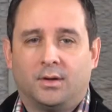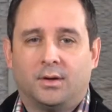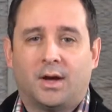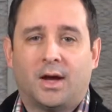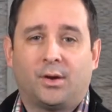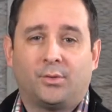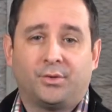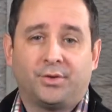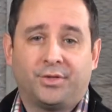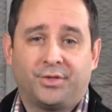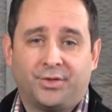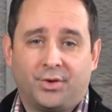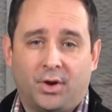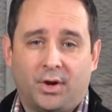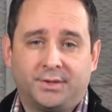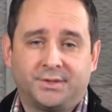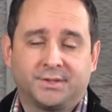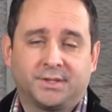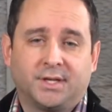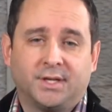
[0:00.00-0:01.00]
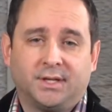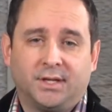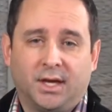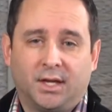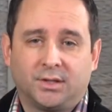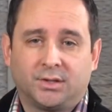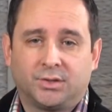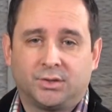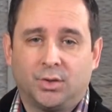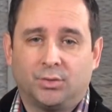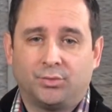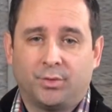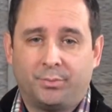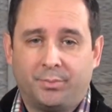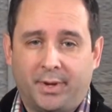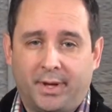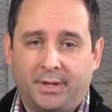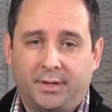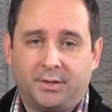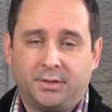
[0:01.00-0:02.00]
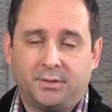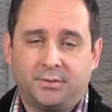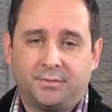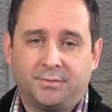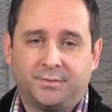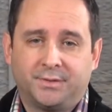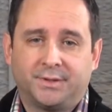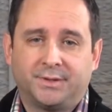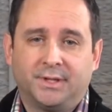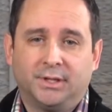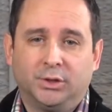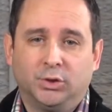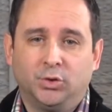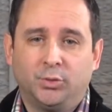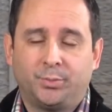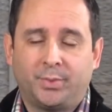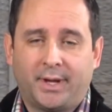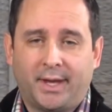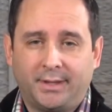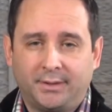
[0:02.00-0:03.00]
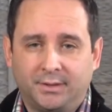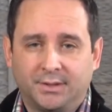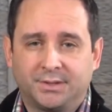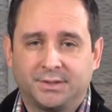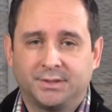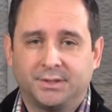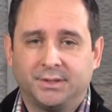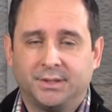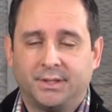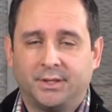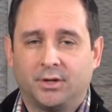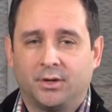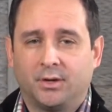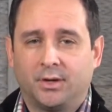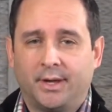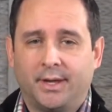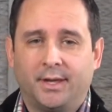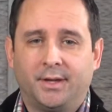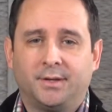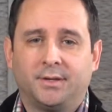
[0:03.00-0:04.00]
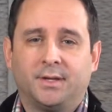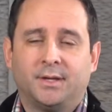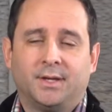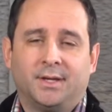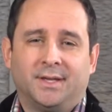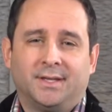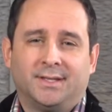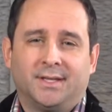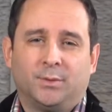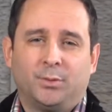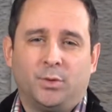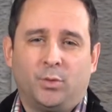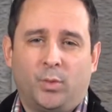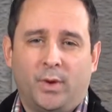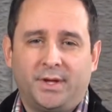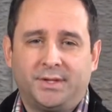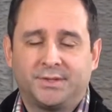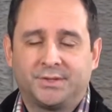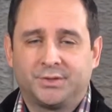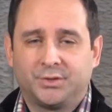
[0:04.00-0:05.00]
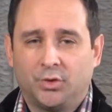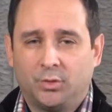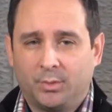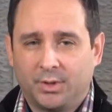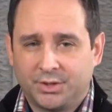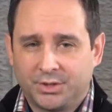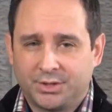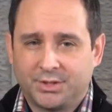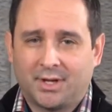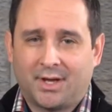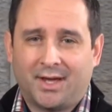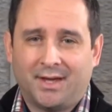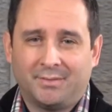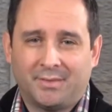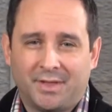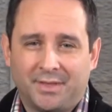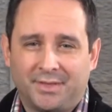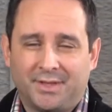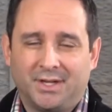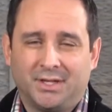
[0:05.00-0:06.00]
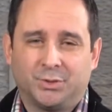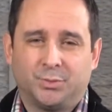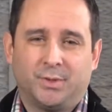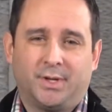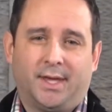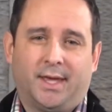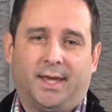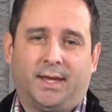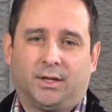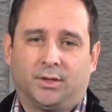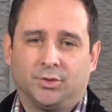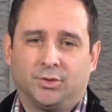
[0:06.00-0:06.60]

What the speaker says: Our thoughts can get so repetitive that they loop endlessly in our head that we waste so much time on things we can't